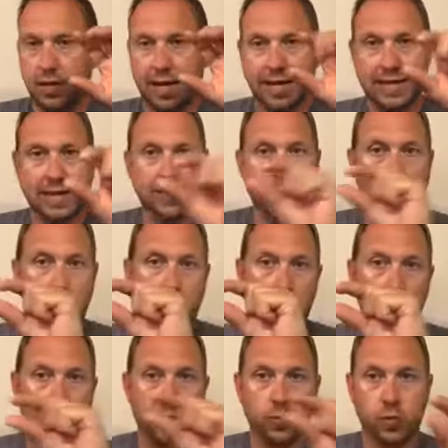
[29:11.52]
I need them
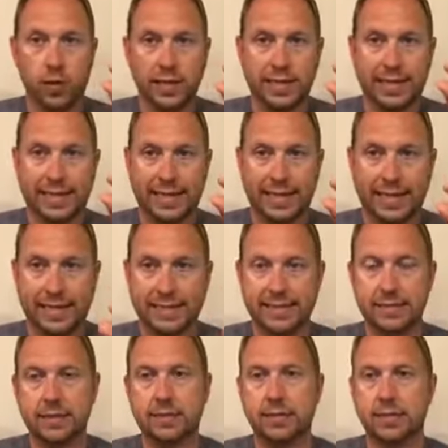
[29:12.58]
all in one line.
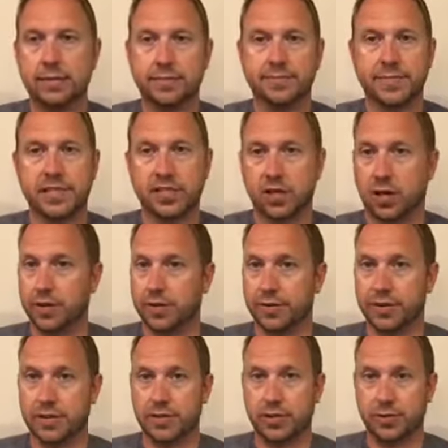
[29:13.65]
That's all there
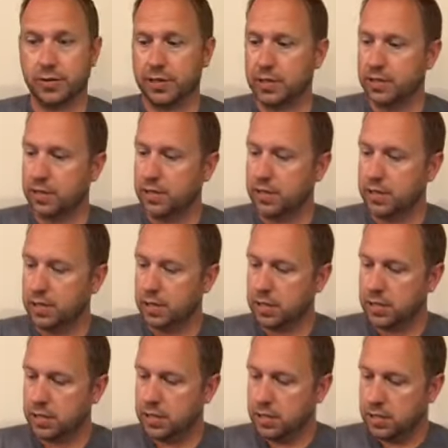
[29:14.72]
is to it.
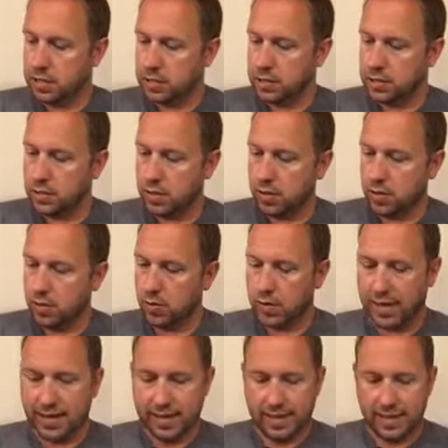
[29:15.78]
So
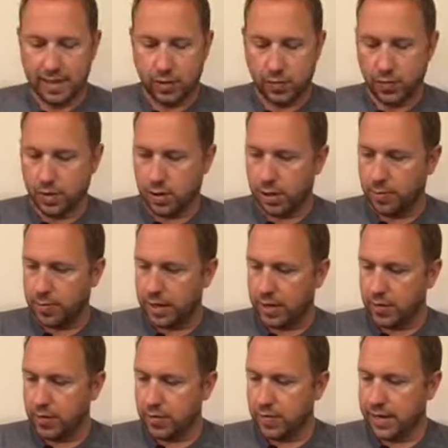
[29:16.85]
I think we're
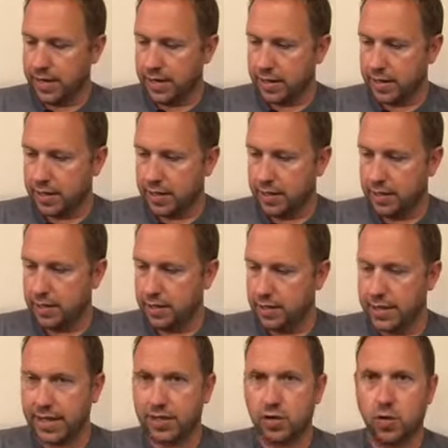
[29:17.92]
about ready.
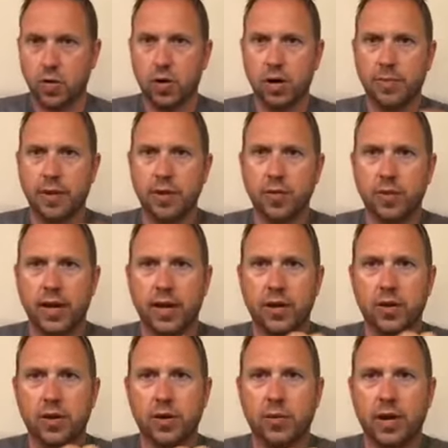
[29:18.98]
And Corey, by the way, I
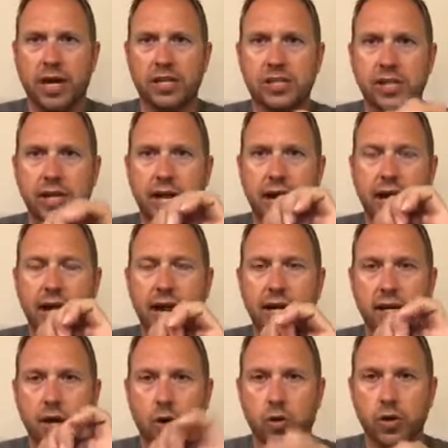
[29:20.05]
know you're watching.
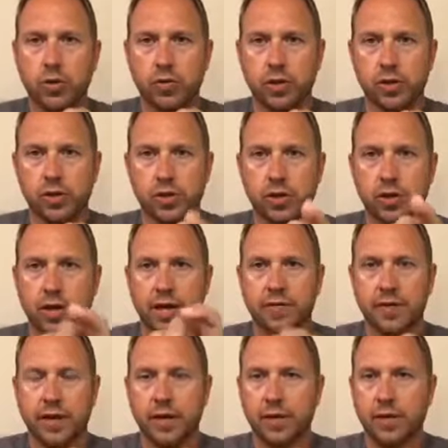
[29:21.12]
I owe you the shirt. You've
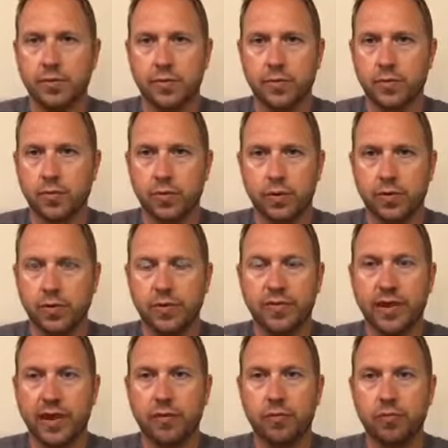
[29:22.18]
got
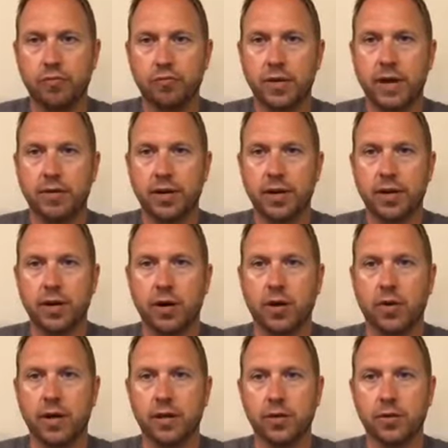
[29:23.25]
it raring to
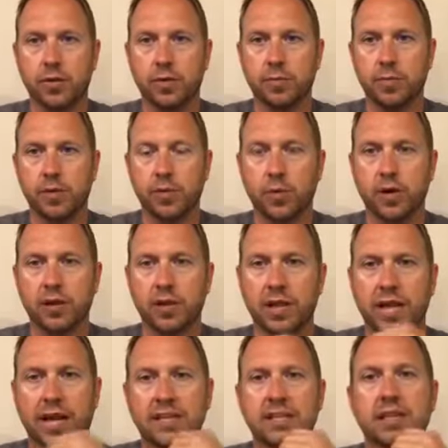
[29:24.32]
go. You were the winner of the
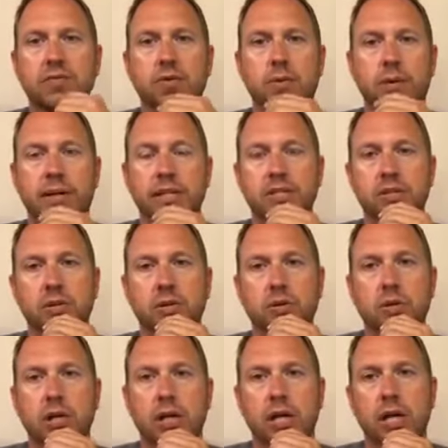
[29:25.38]
last giveaway, so
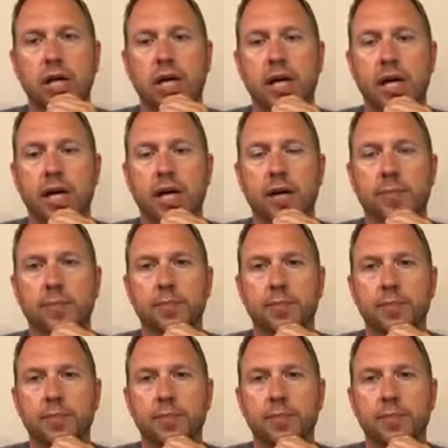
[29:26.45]
I